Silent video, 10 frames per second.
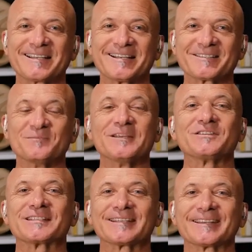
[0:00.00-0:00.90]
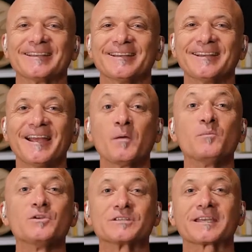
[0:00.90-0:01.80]
because music,
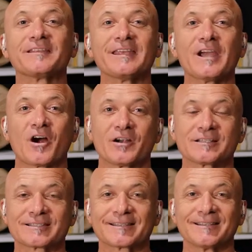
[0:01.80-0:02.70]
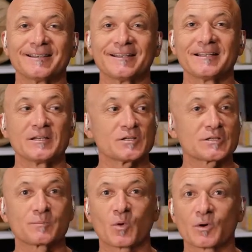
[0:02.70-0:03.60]
music and the arts,
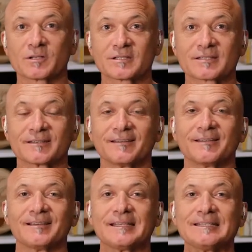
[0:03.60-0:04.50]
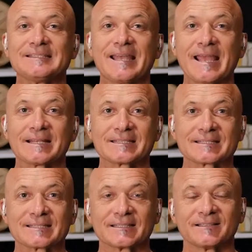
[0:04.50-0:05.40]
sports,
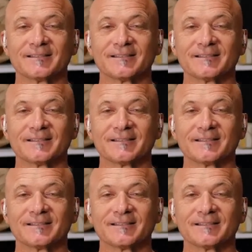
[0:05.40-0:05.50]
dance,